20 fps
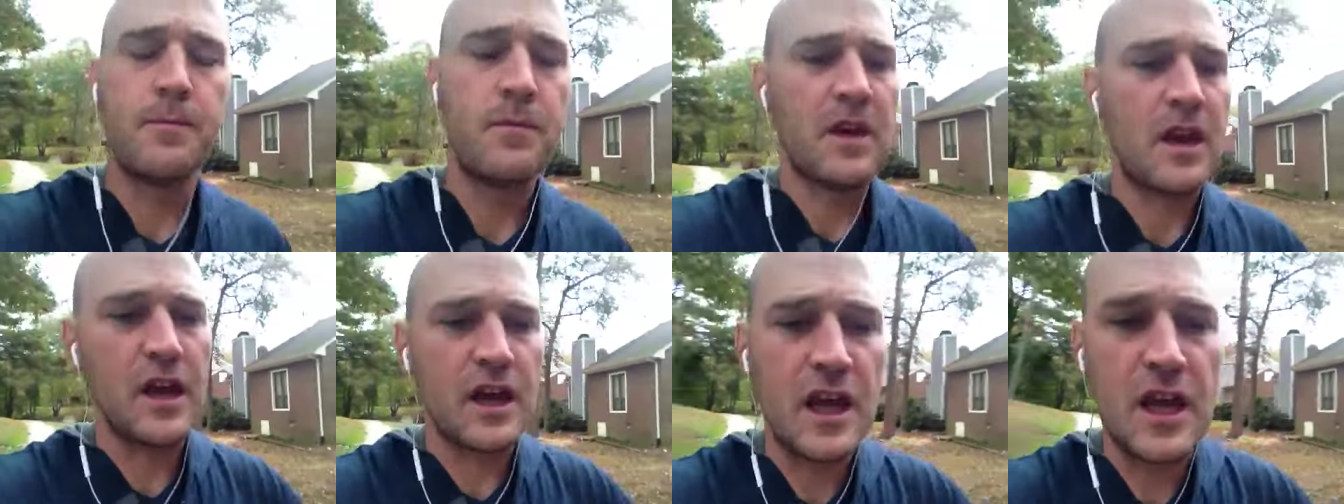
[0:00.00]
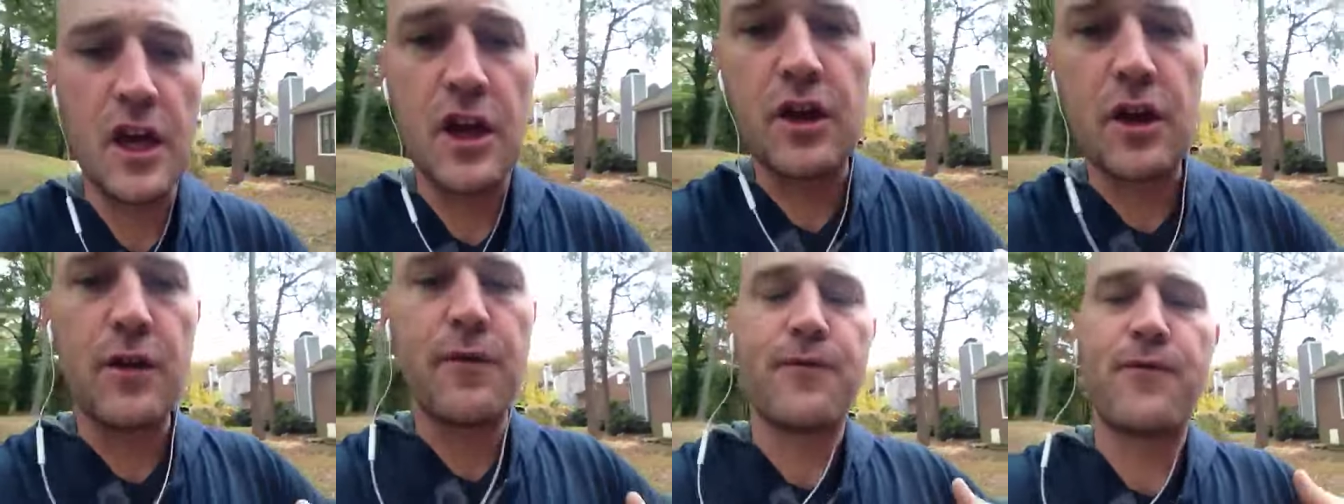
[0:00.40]
He, he,
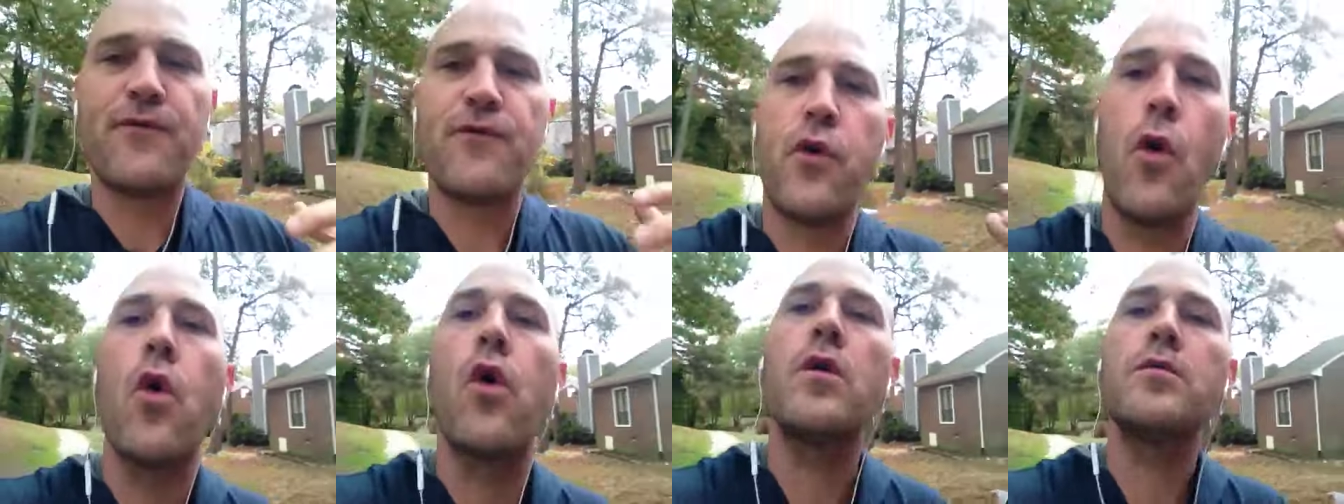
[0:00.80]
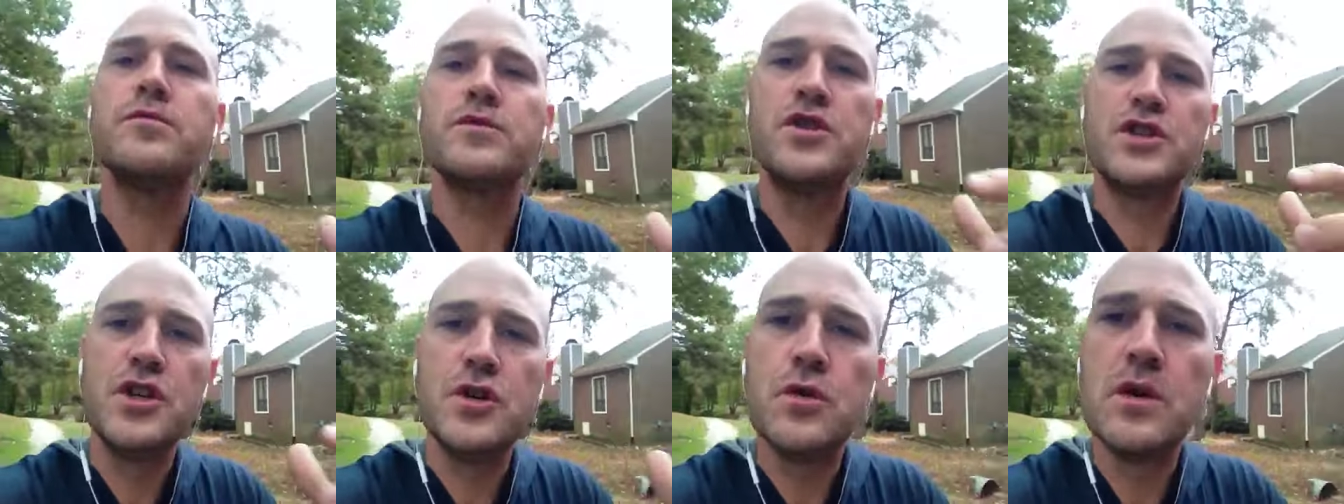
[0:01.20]
he
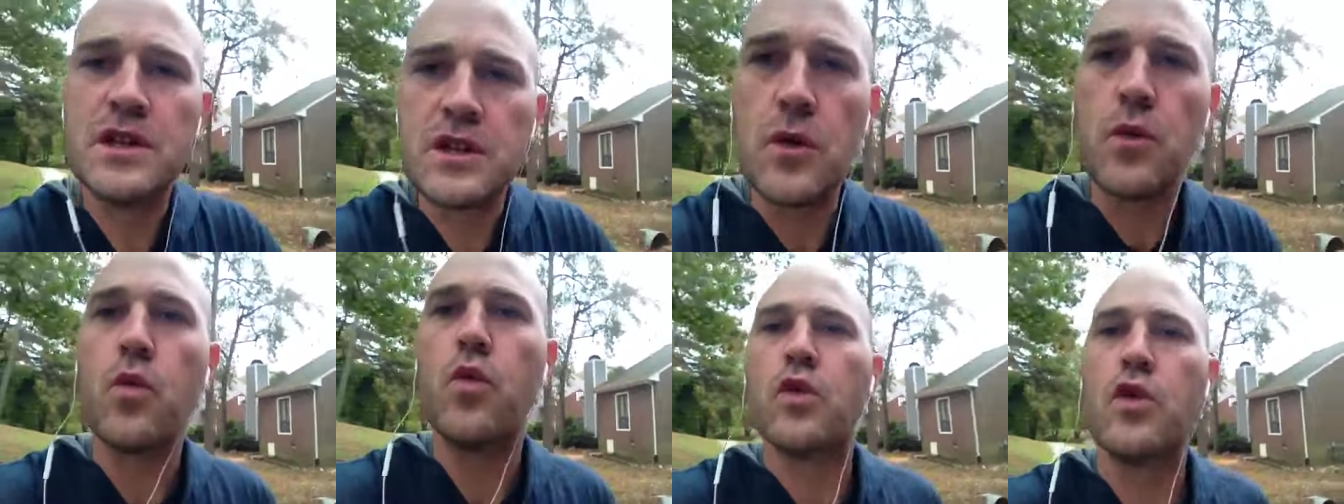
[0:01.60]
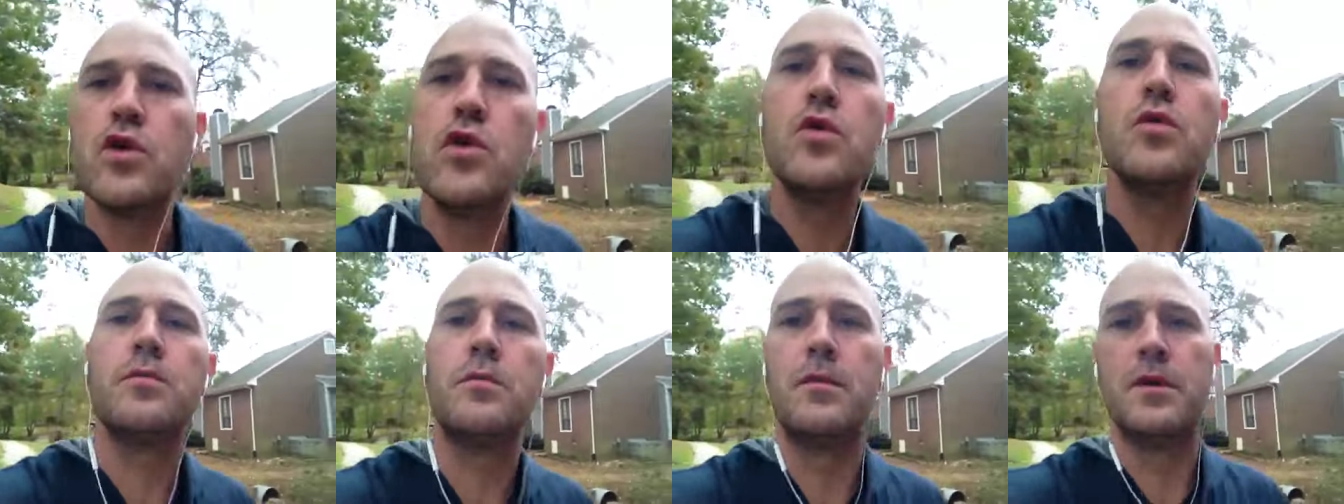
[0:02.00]
formed you in the
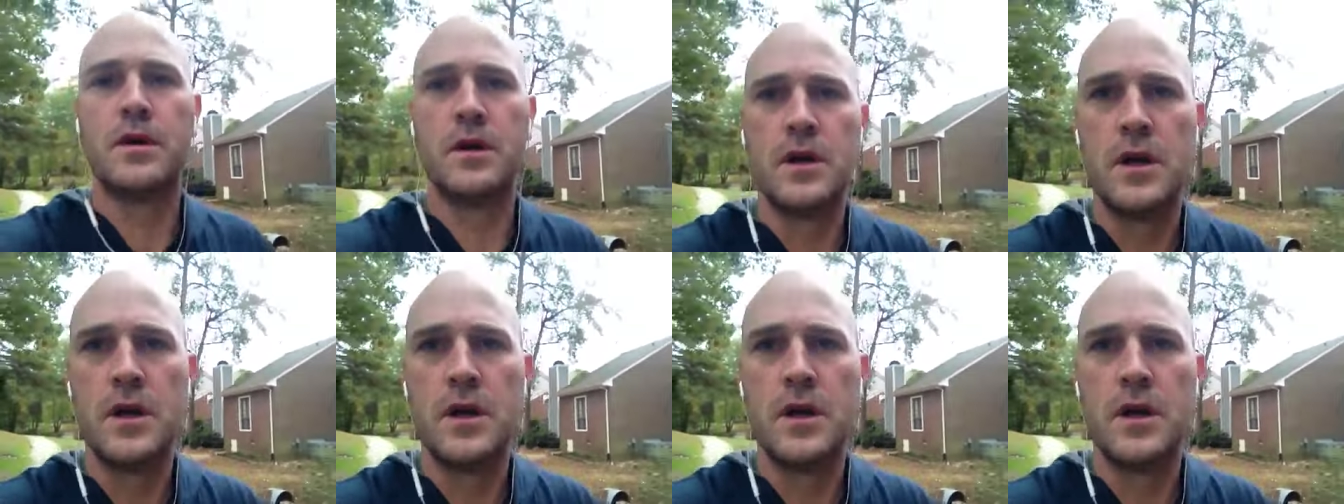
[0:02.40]
womb